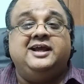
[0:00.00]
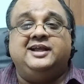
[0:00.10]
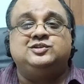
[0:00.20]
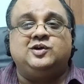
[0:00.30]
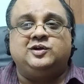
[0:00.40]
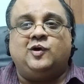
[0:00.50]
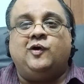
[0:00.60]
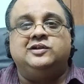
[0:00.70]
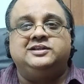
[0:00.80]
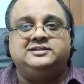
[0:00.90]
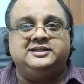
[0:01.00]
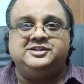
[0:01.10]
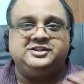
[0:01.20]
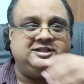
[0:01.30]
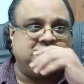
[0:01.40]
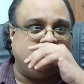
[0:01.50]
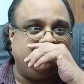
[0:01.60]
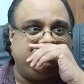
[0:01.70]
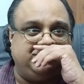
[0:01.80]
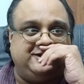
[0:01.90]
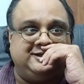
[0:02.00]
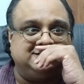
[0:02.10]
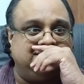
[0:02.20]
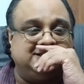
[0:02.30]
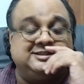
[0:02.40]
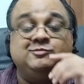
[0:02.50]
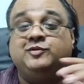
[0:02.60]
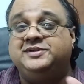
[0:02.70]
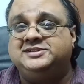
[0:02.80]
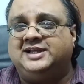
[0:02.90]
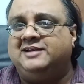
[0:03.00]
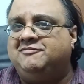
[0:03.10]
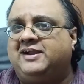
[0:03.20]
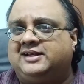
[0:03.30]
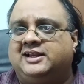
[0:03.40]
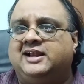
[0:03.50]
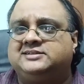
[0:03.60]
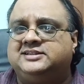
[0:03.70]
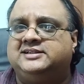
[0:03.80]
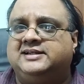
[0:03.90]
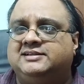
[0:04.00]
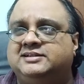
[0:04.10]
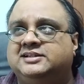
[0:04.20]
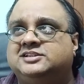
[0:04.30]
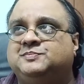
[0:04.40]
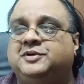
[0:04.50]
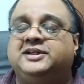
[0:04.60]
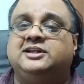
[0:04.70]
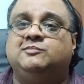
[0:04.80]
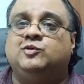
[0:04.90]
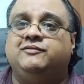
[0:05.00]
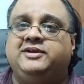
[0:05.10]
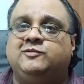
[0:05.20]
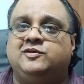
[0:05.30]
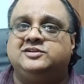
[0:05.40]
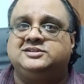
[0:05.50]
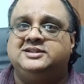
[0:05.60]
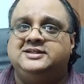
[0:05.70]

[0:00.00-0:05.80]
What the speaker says: It's got all the cliches of slasher movies. In fact, I actually read that this particular movie was